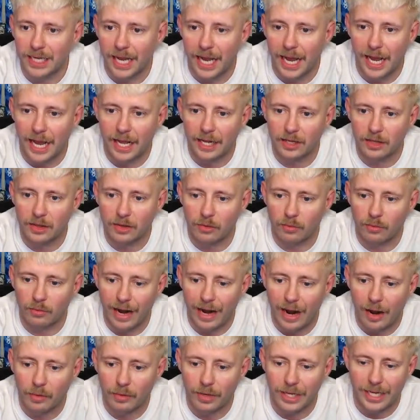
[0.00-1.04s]
and the
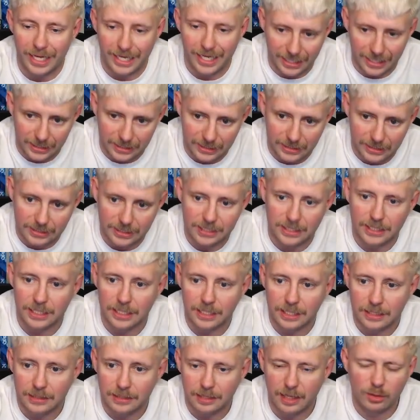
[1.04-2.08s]
round ends.
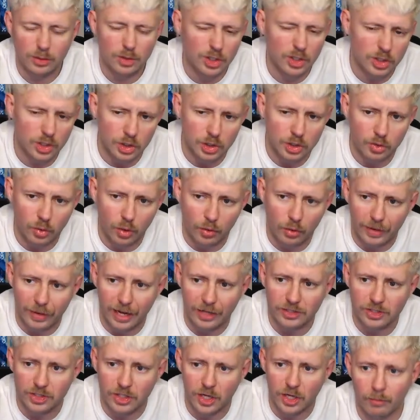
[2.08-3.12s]
That was just a short
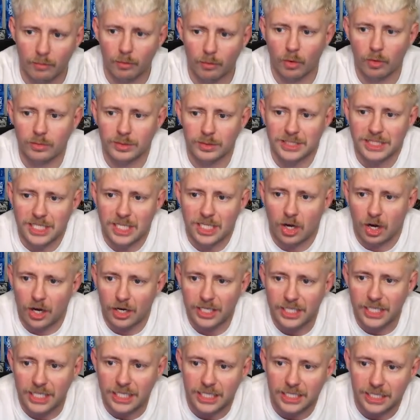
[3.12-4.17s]
round, so rolling with Dion.
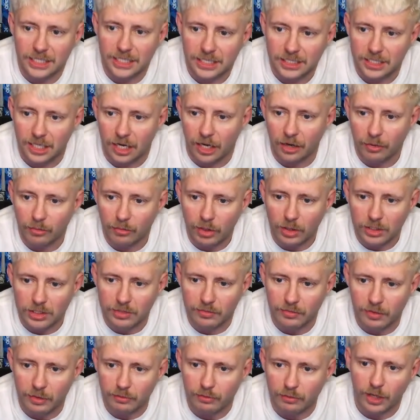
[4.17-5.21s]
He is a
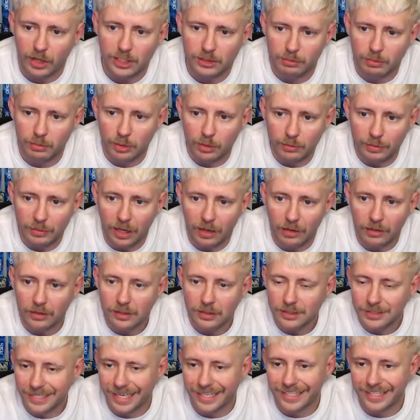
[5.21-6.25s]
relatively fresh blue belt.
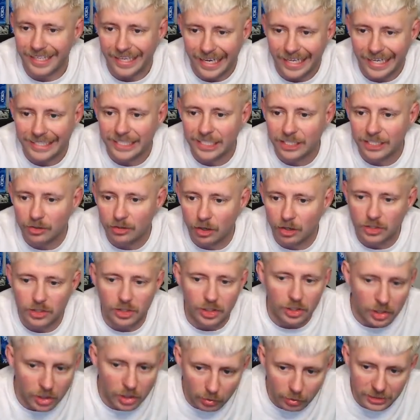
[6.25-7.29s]
He's got the headgear on, so
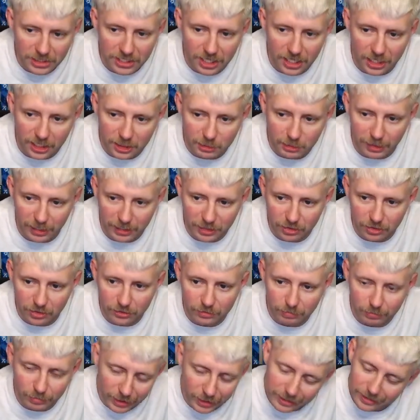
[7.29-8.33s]
you know he's kind of special.
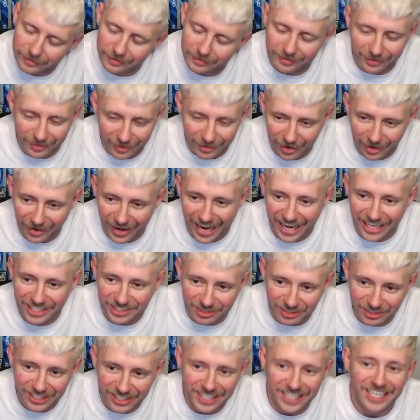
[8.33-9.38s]
But no,
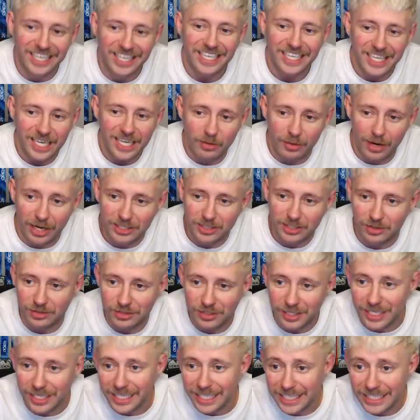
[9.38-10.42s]
actually, he wrestled.
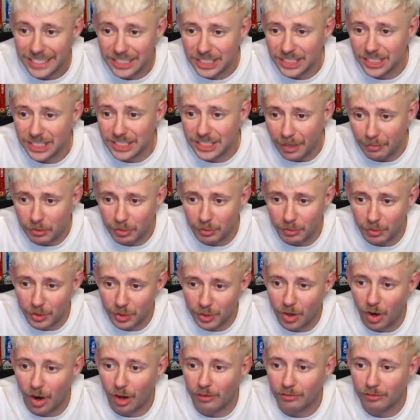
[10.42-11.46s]
He's susceptible to
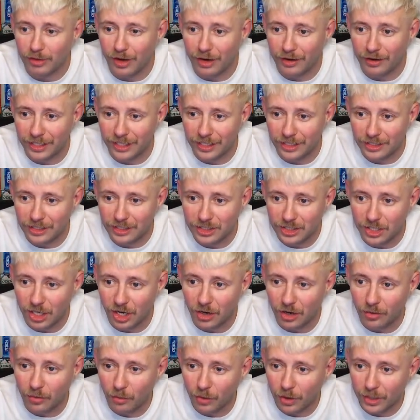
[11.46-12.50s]
cauliflower ear,
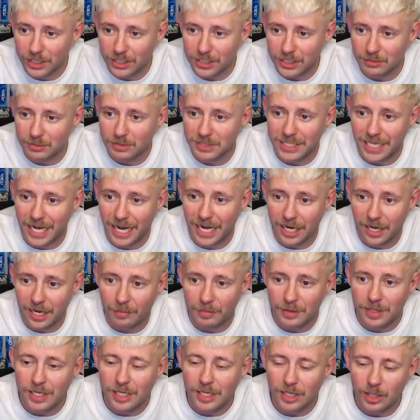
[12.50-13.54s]
so working some stand-up,
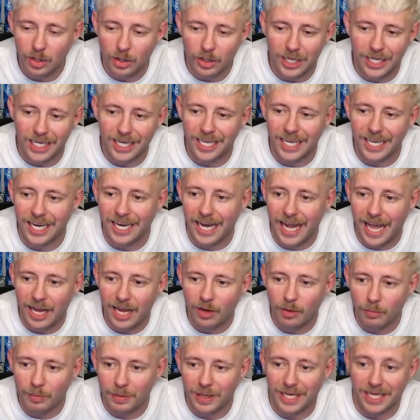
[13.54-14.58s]
looking to get an
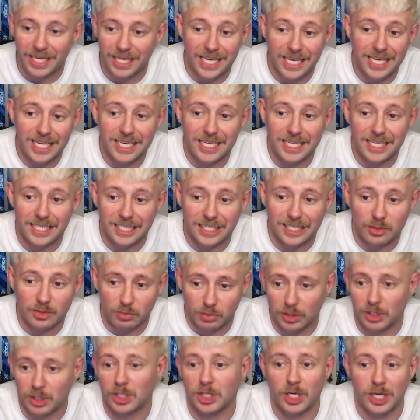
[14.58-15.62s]
ankle pick. He is
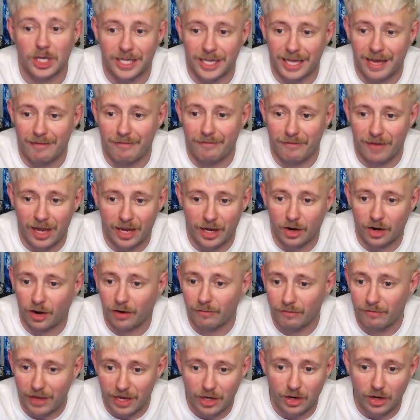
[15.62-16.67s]
really good at that
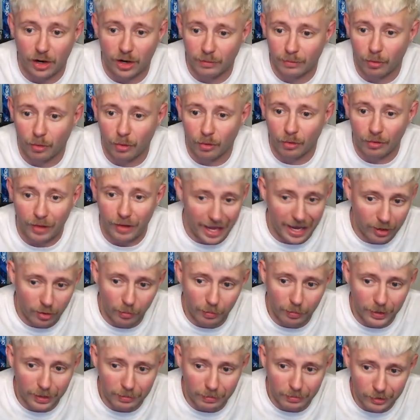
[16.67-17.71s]
fake guard pull ankle
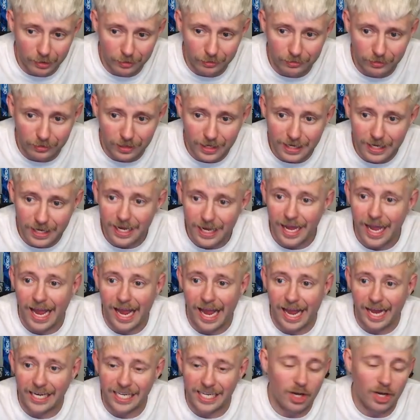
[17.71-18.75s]
pick move,
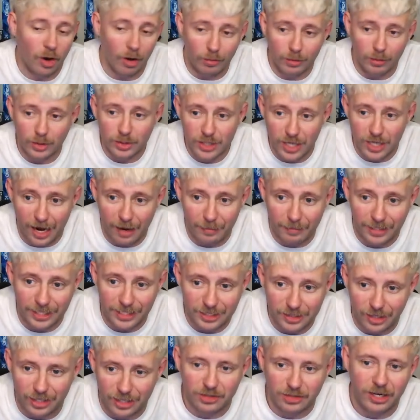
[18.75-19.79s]
and he almost got me,
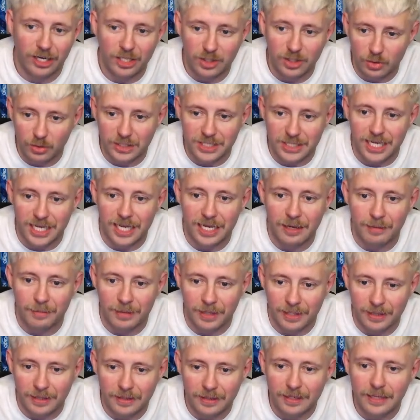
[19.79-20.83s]
so I try to do it to him,
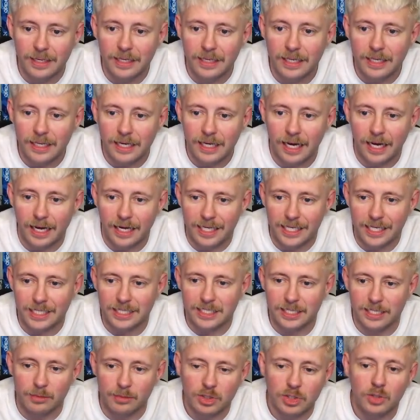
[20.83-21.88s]
and he ends
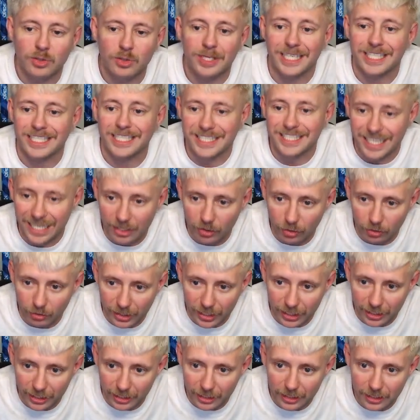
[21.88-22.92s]
up shooting a single
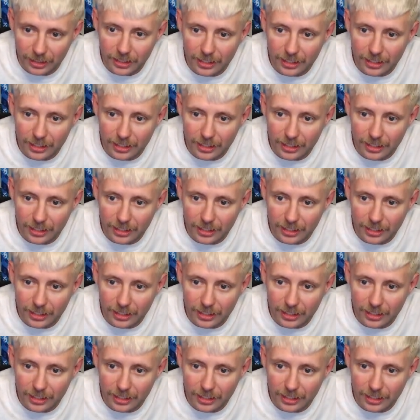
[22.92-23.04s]
here.